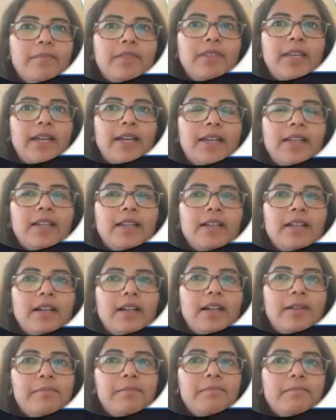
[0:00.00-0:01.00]
then
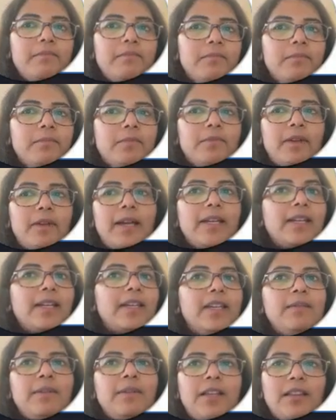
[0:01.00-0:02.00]
write an
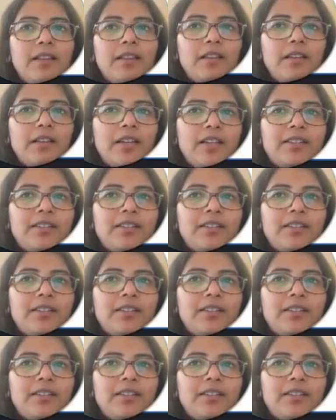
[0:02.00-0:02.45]
email